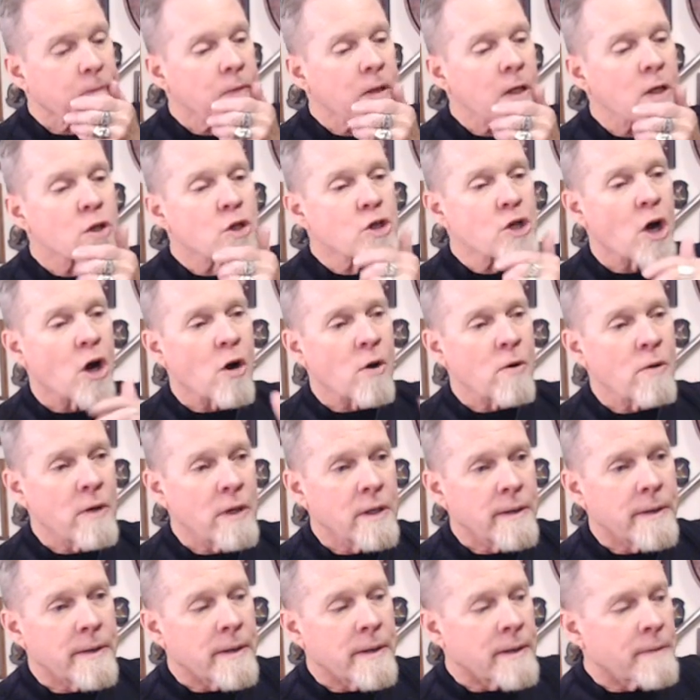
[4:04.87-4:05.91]
So
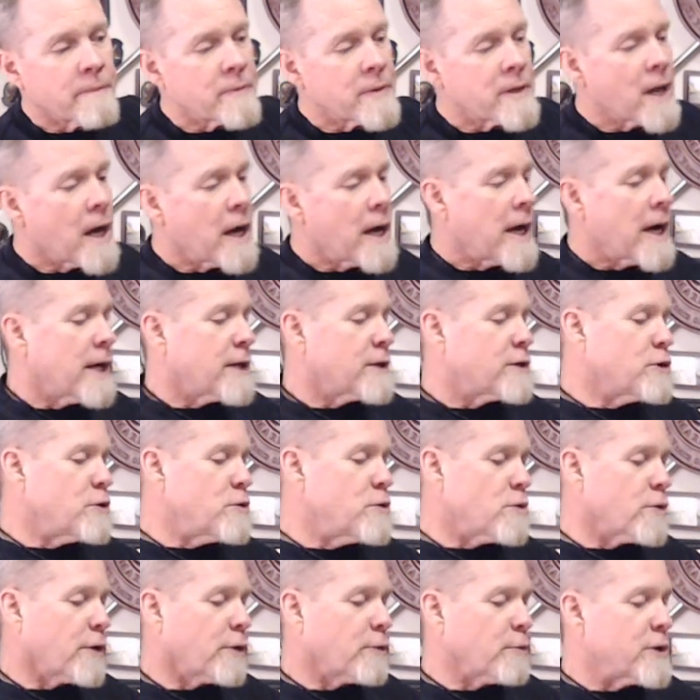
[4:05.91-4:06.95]
2
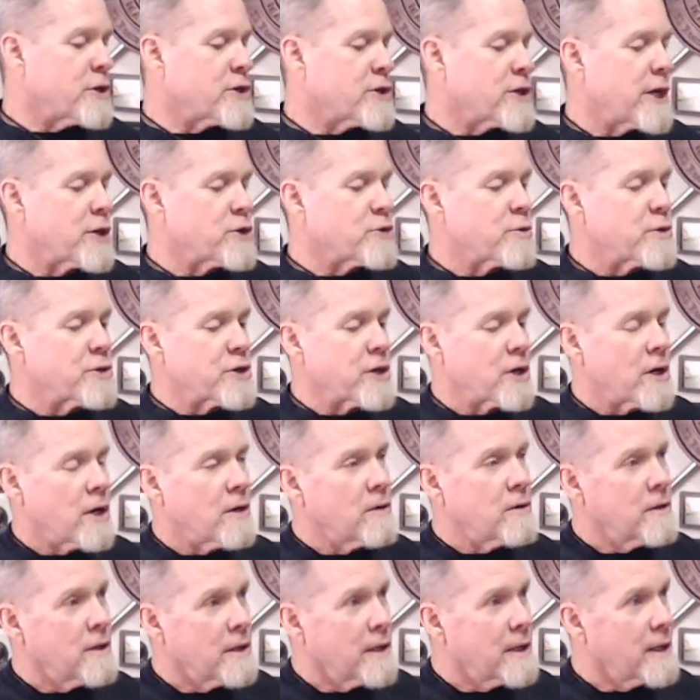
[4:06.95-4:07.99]
or 3 centuries
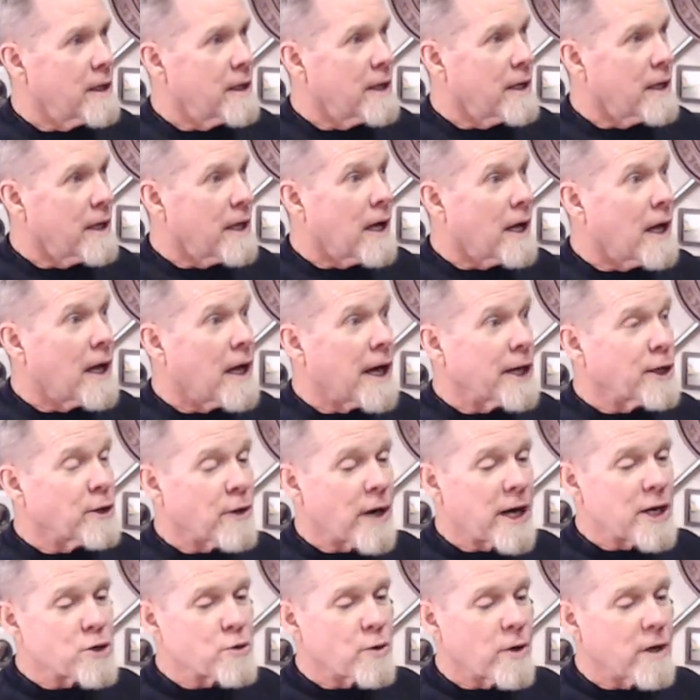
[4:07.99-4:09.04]
ago, I
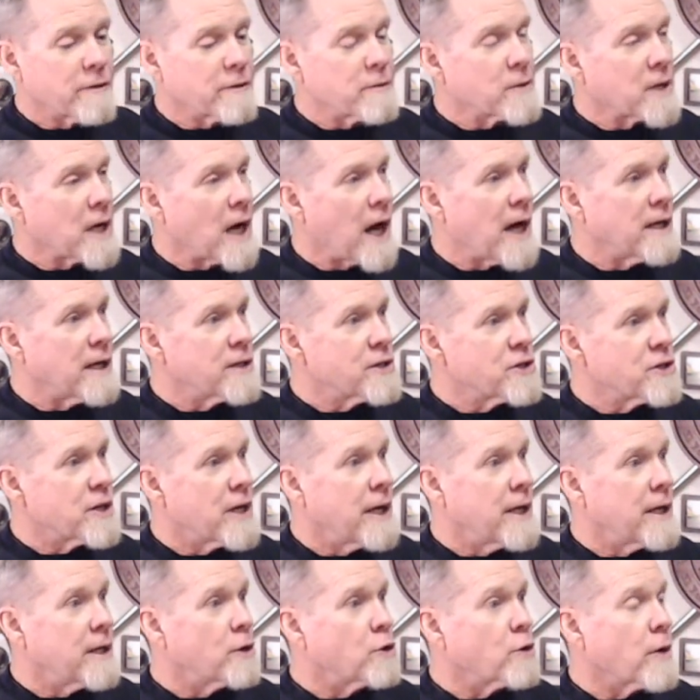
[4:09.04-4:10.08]
graduated from college
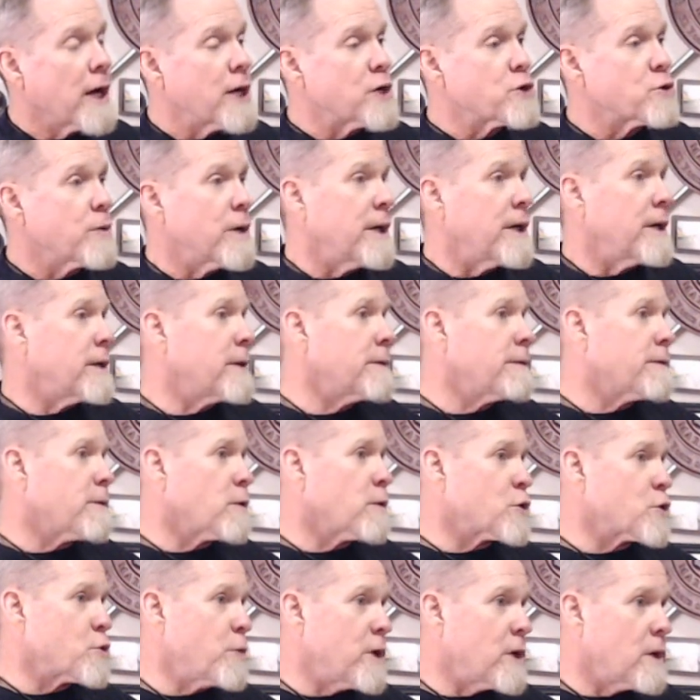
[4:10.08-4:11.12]
and graduate
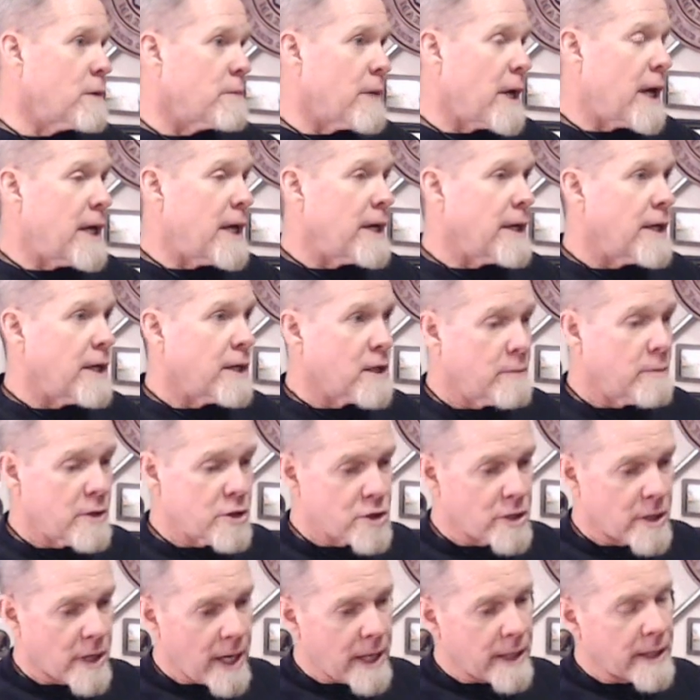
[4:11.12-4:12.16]
first week in May, get
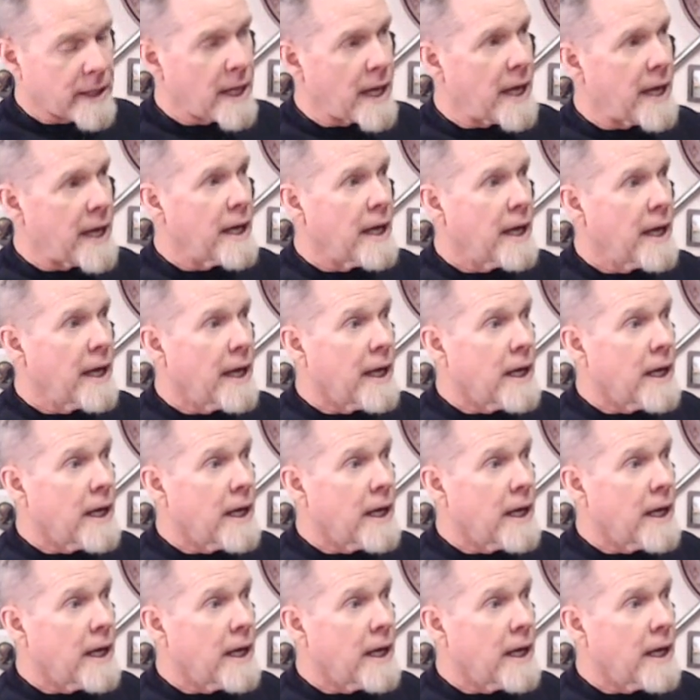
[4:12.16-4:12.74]
commissioned that day.